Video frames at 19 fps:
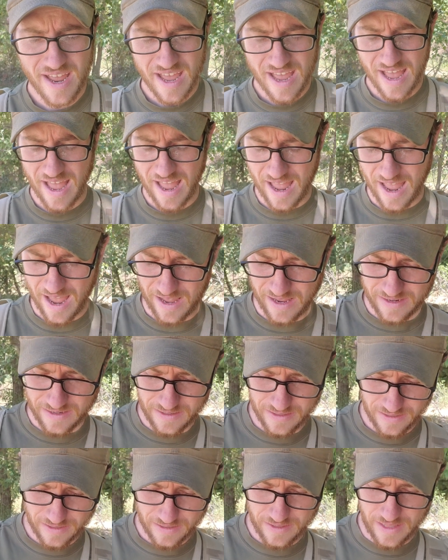
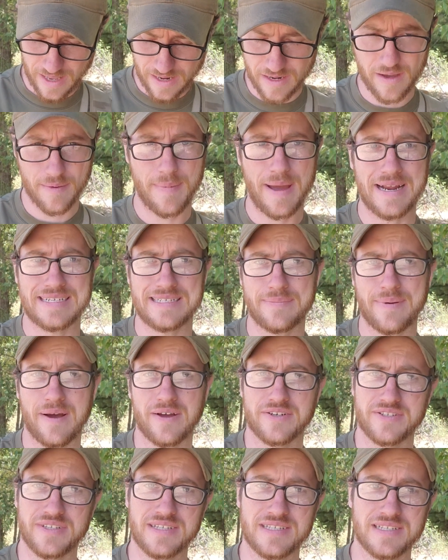And then a magazine
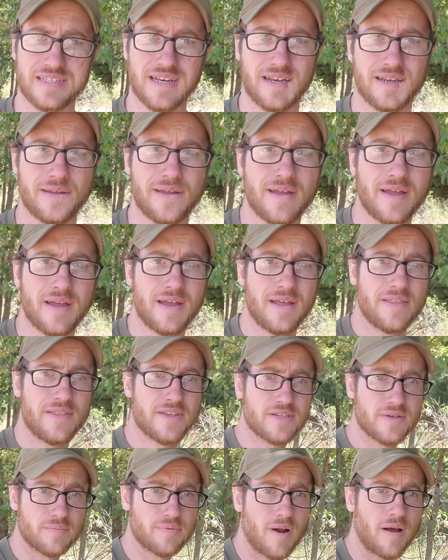pouch. This
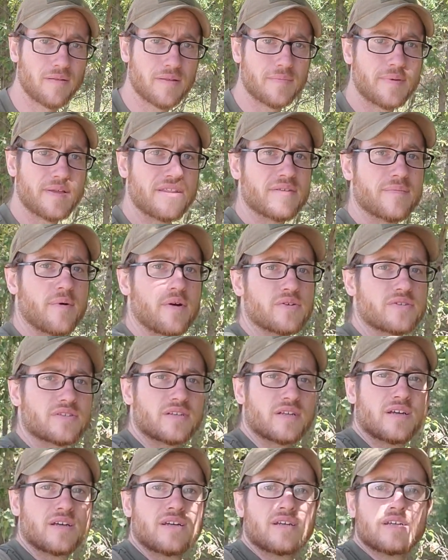will probably be the most
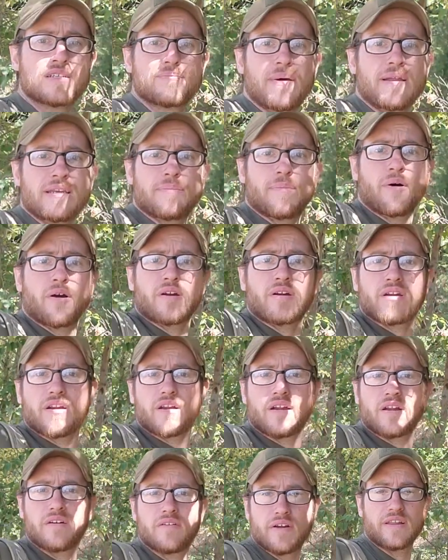spendy part
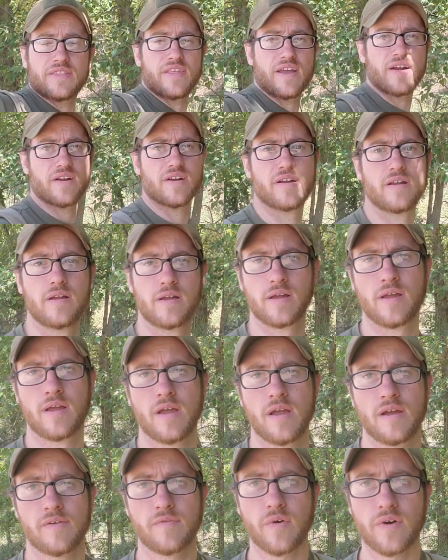right there
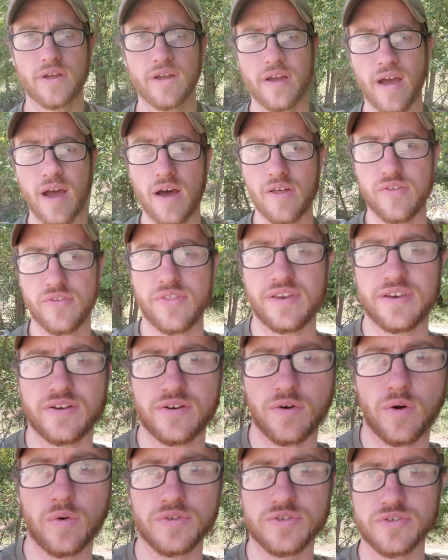for you, other than
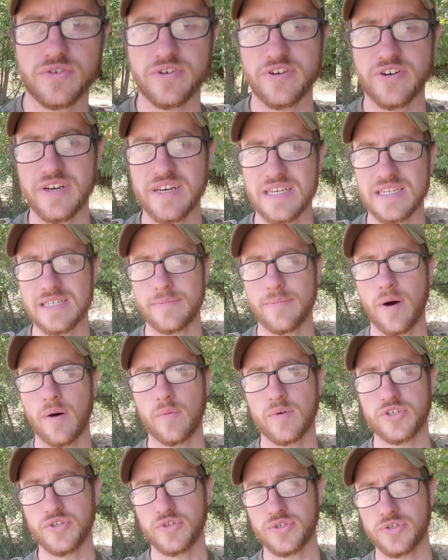your holster and your EDC belt,
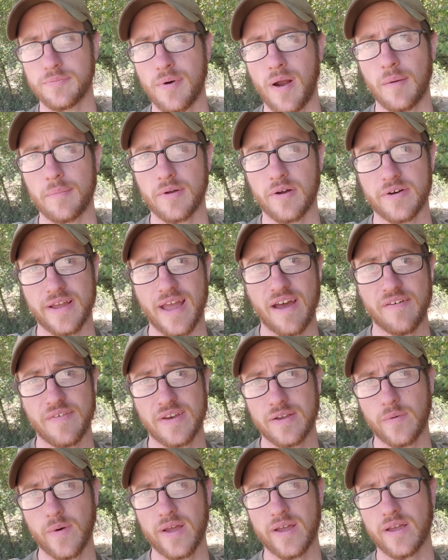which you should probably already have
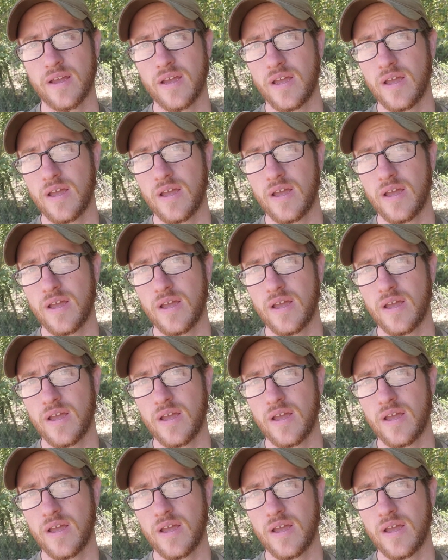anyway.